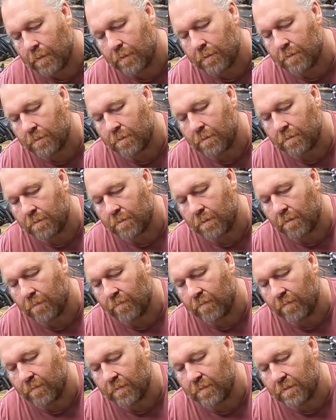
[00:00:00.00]
it's just
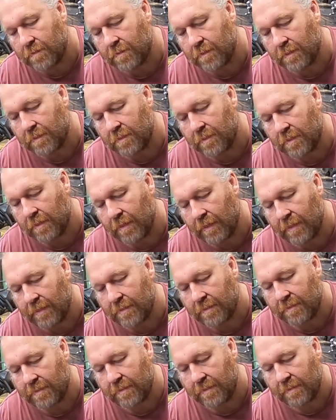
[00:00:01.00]
over 160.
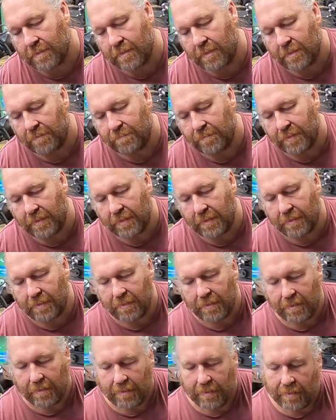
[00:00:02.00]
Let's keep it
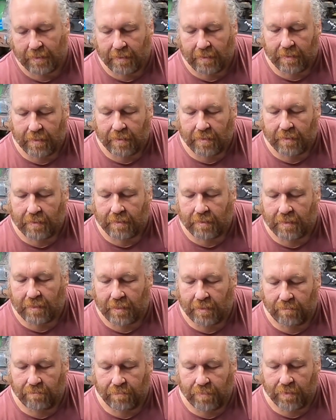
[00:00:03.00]

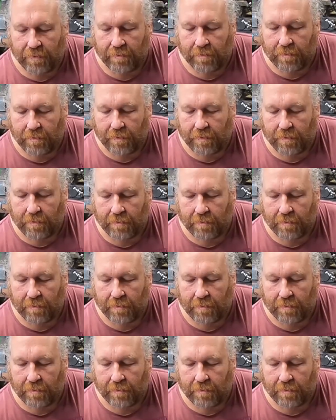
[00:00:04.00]
simple.